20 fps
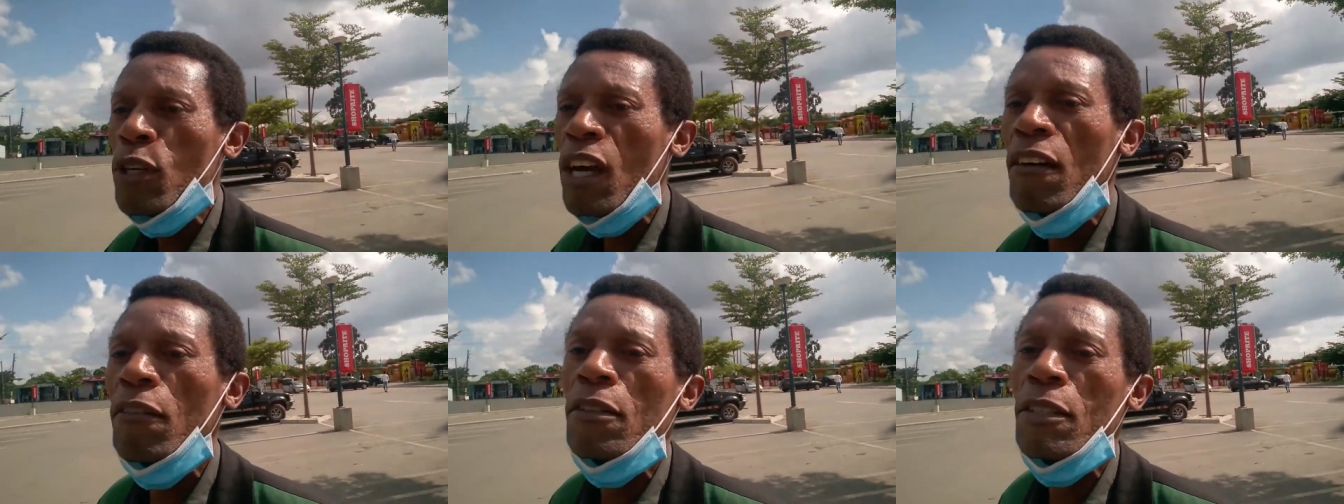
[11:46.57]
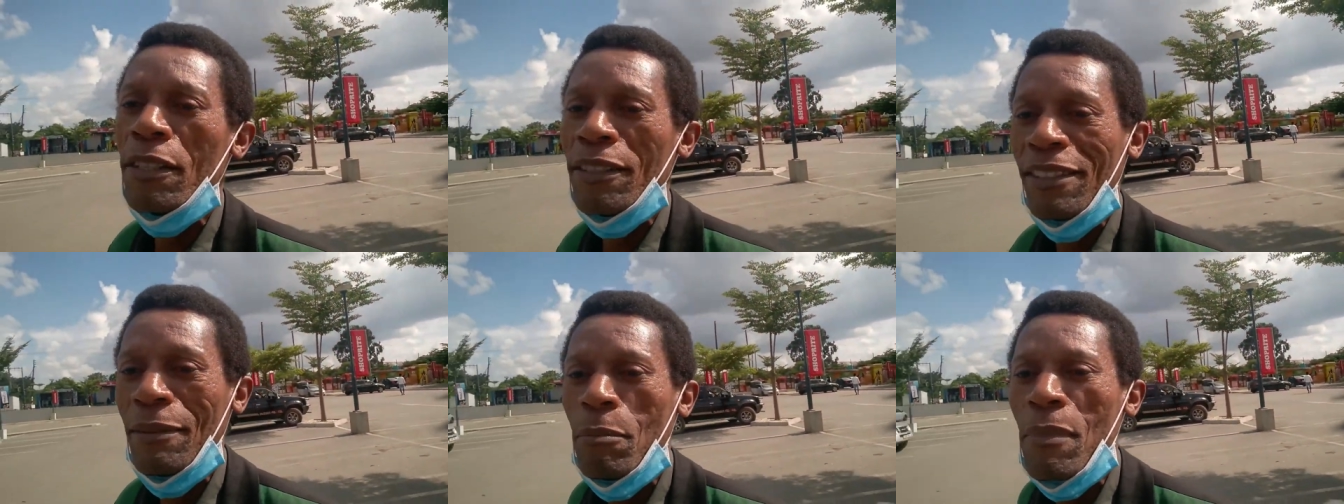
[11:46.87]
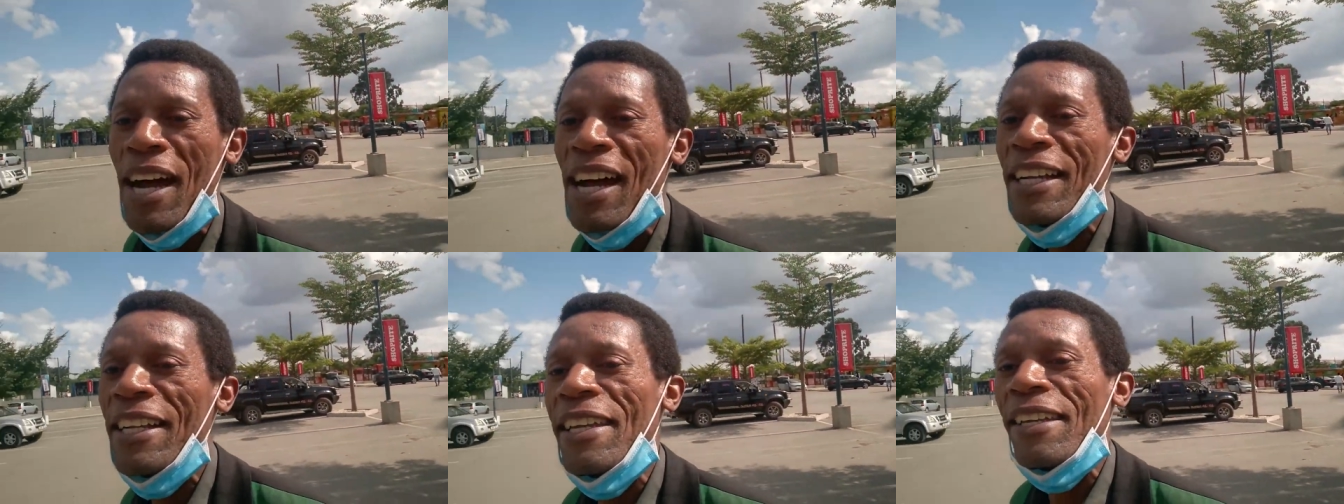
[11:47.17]
Travel.
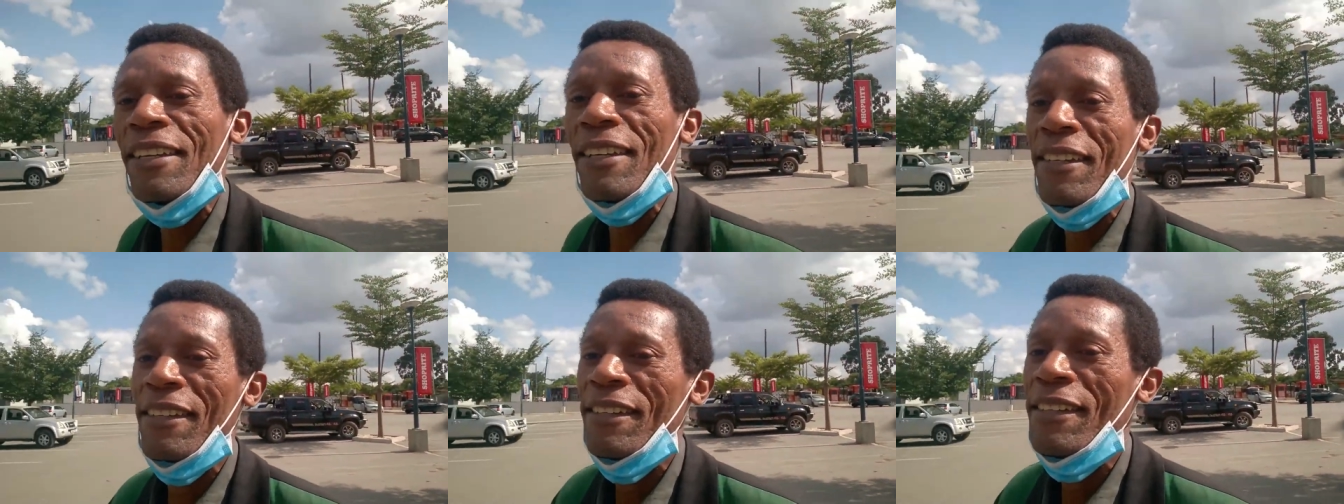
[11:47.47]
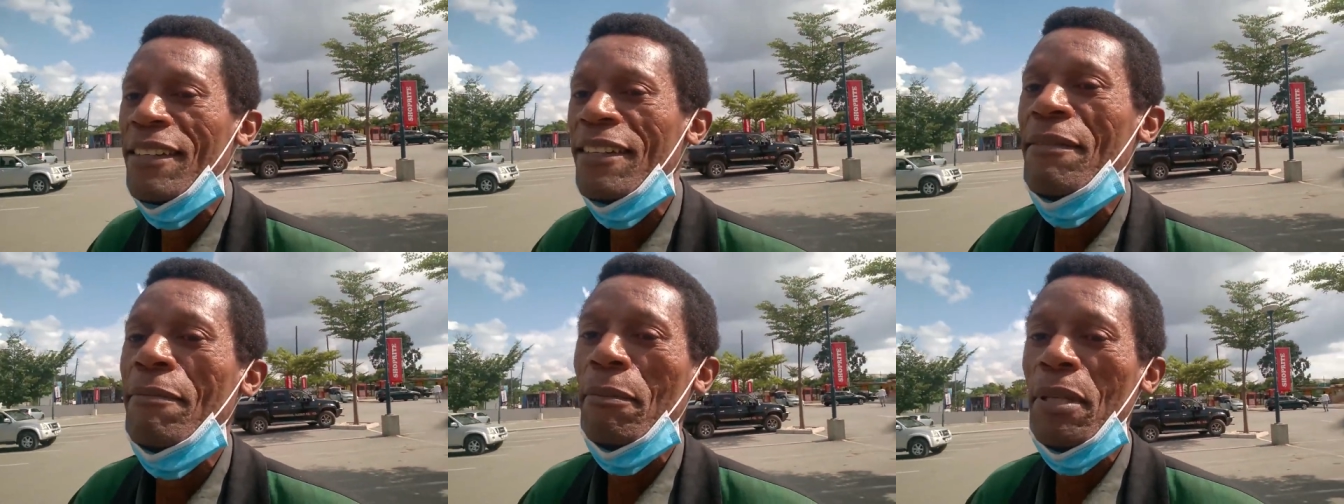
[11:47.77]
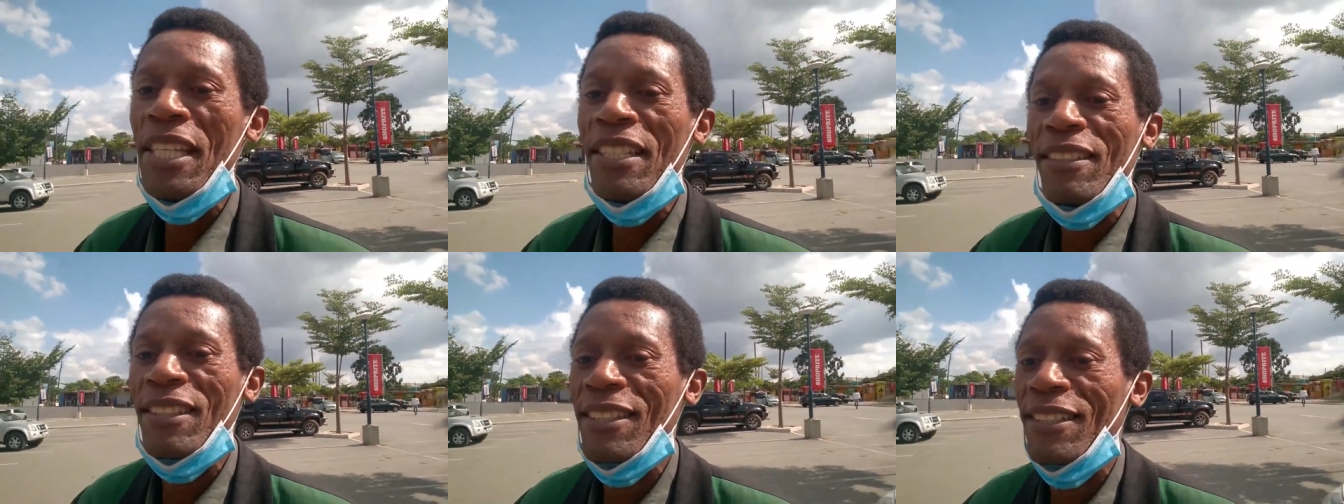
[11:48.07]
I'm out of here.
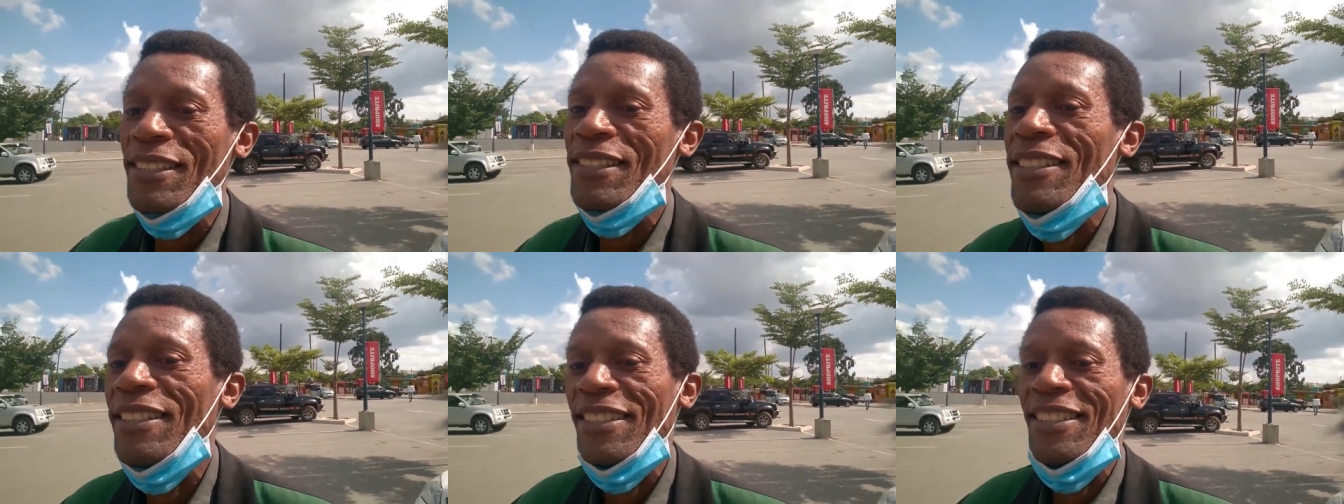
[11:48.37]
Peace.